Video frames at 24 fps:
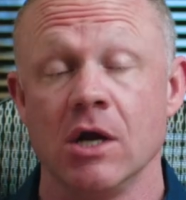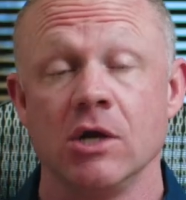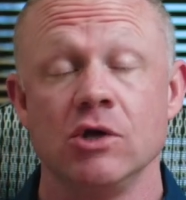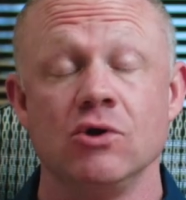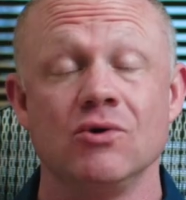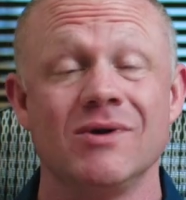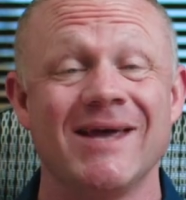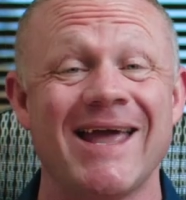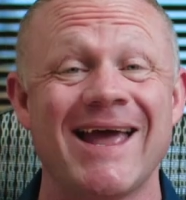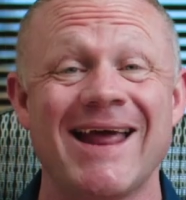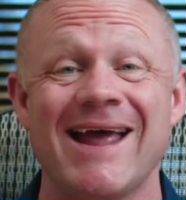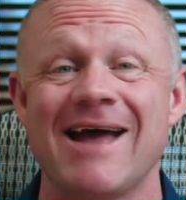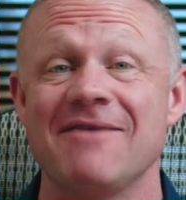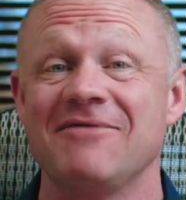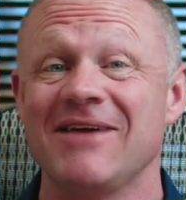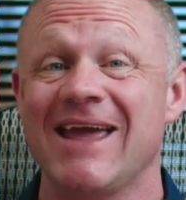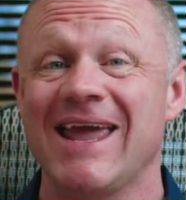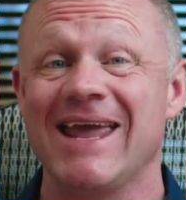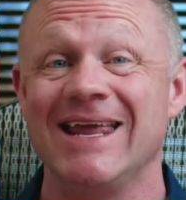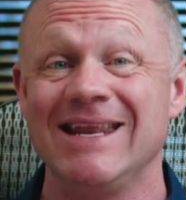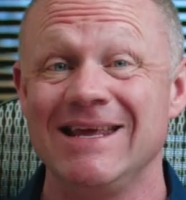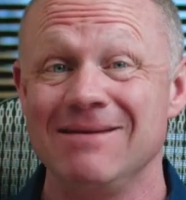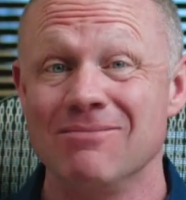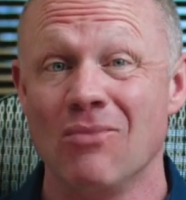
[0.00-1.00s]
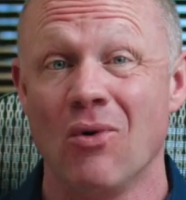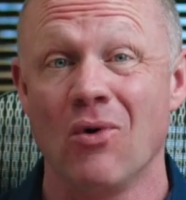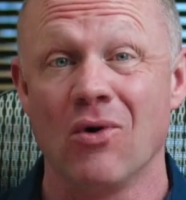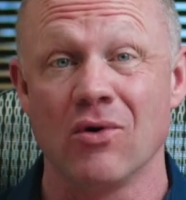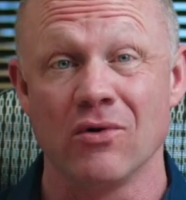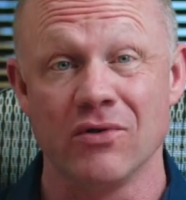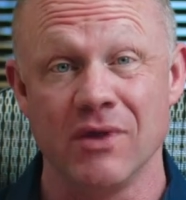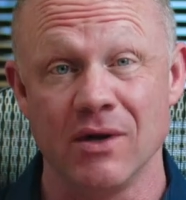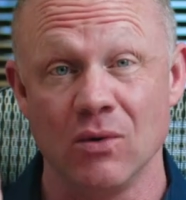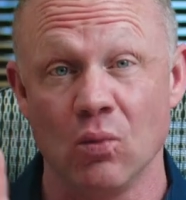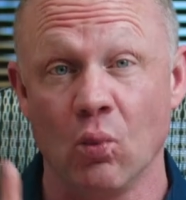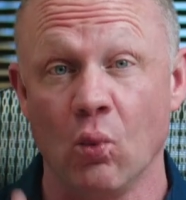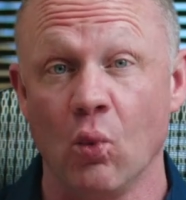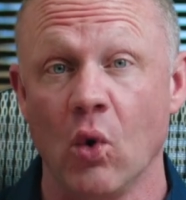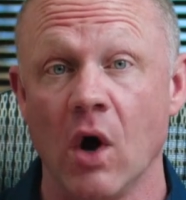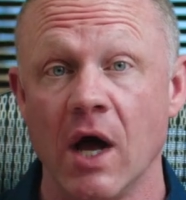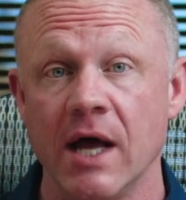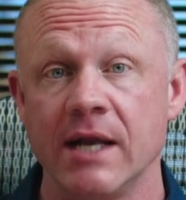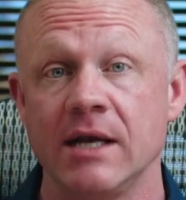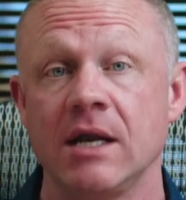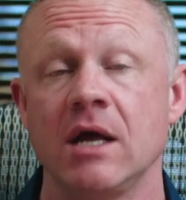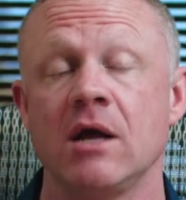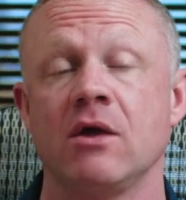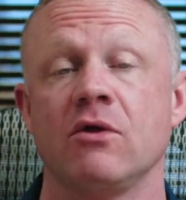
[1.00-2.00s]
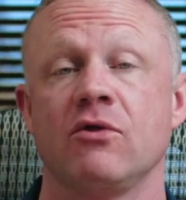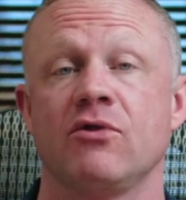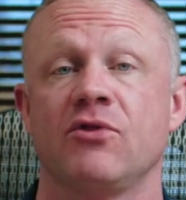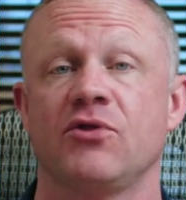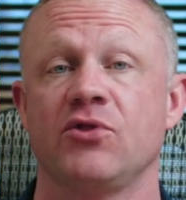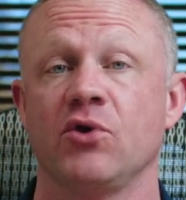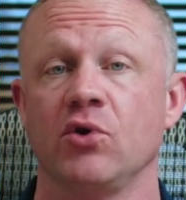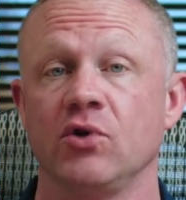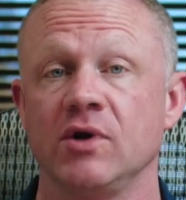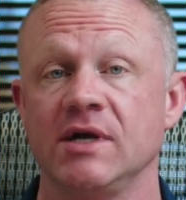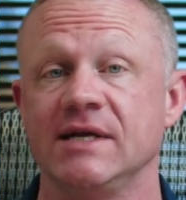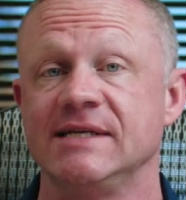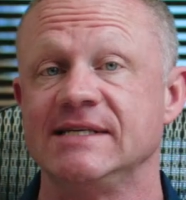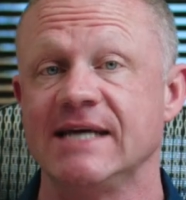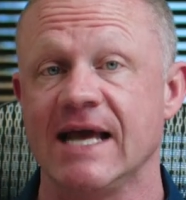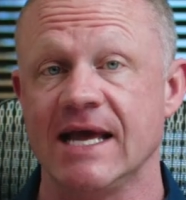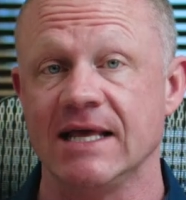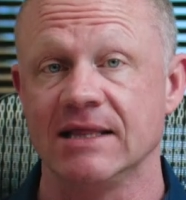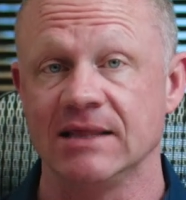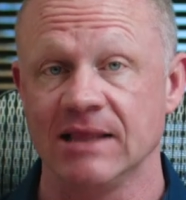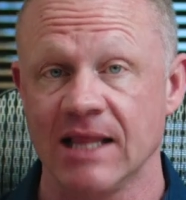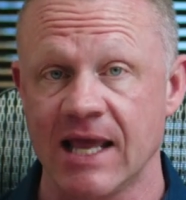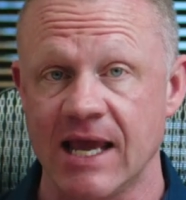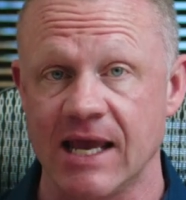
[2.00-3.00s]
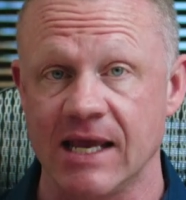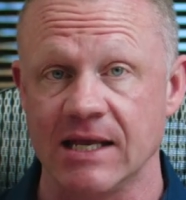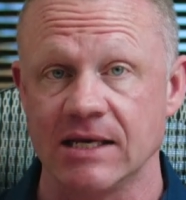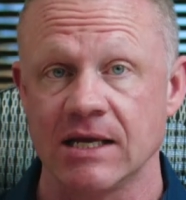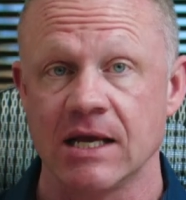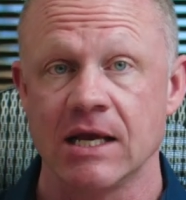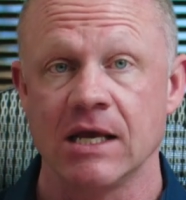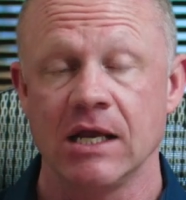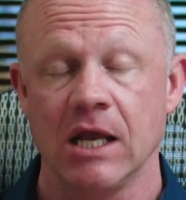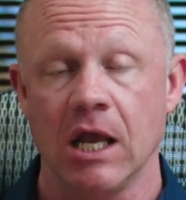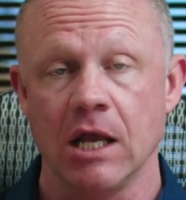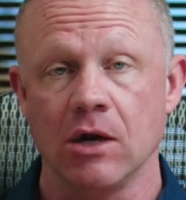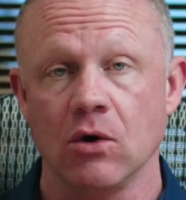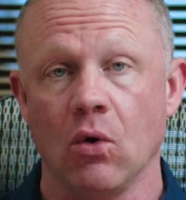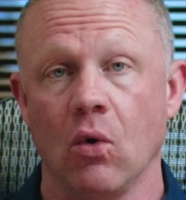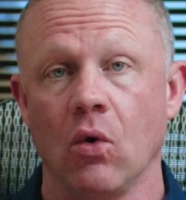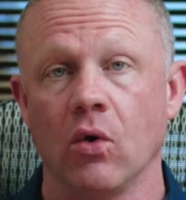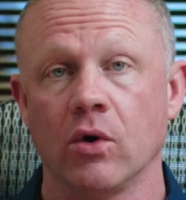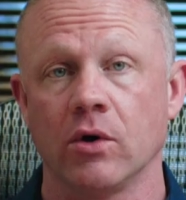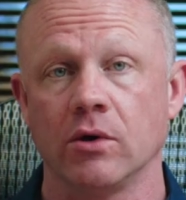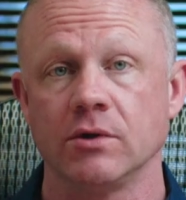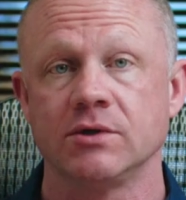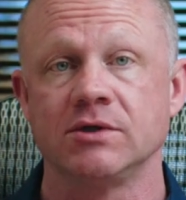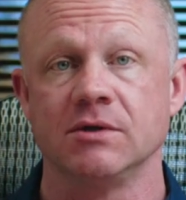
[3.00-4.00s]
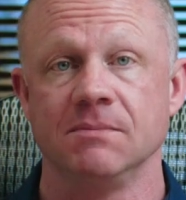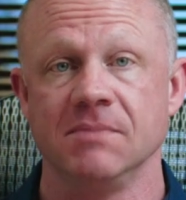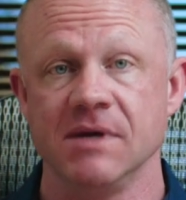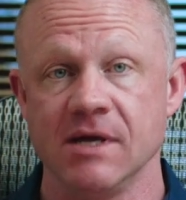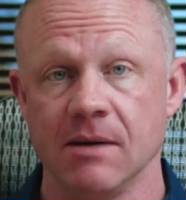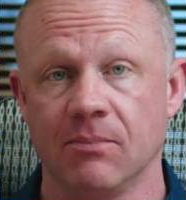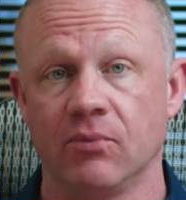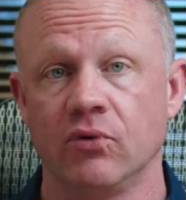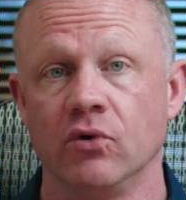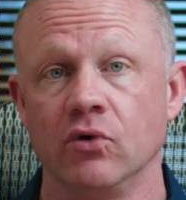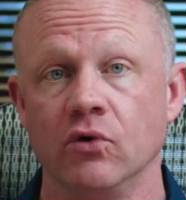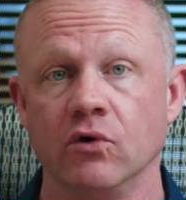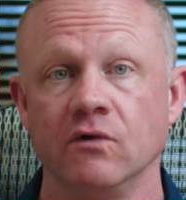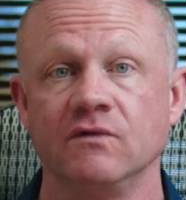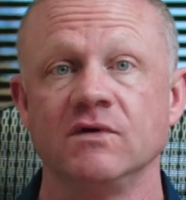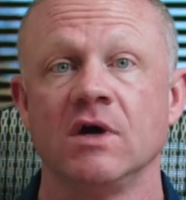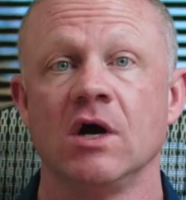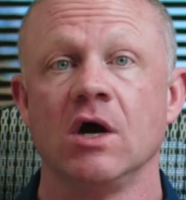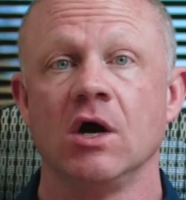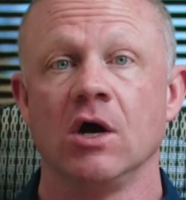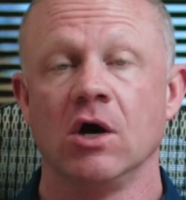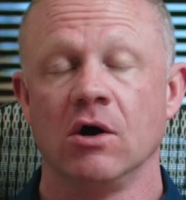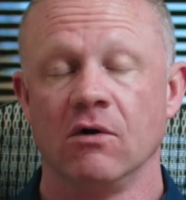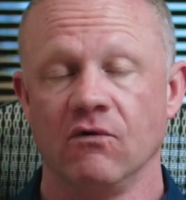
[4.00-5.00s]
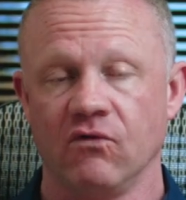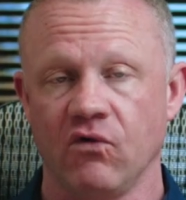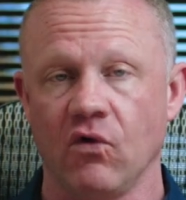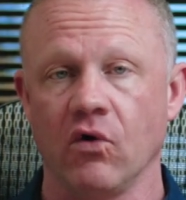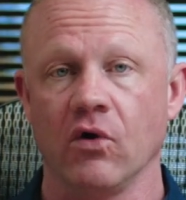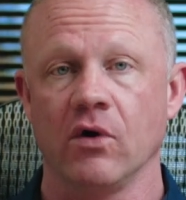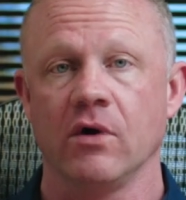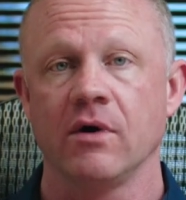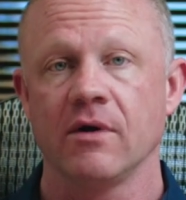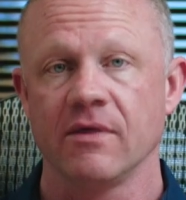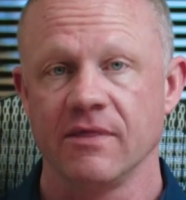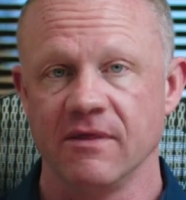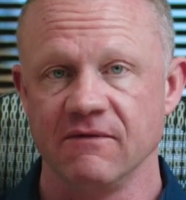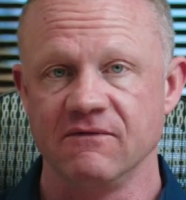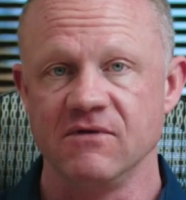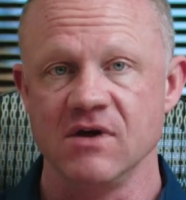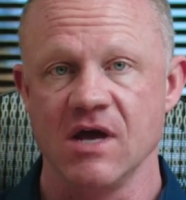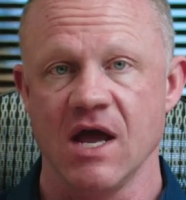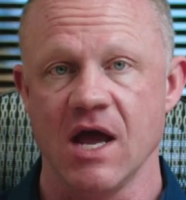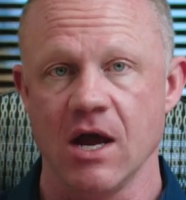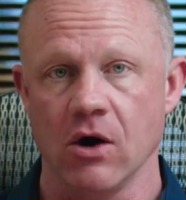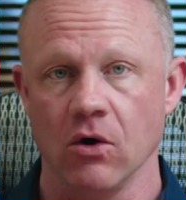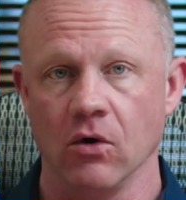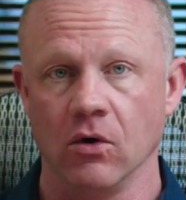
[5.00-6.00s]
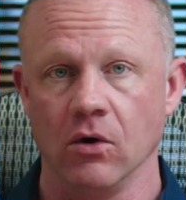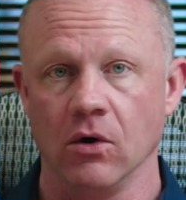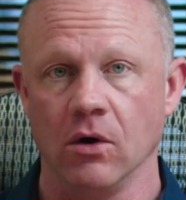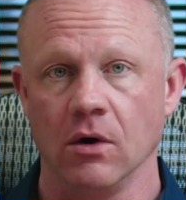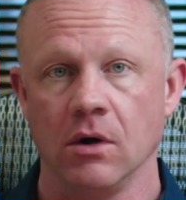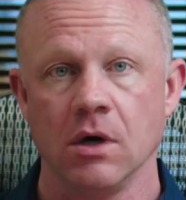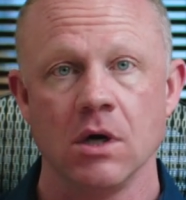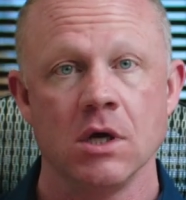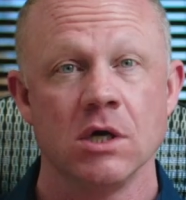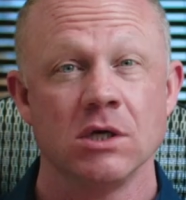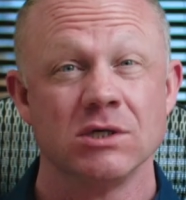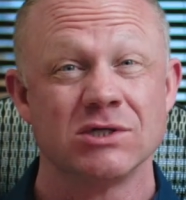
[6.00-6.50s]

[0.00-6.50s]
You can't have any more than one 30-day late in order to be approved for the VA IRRRL.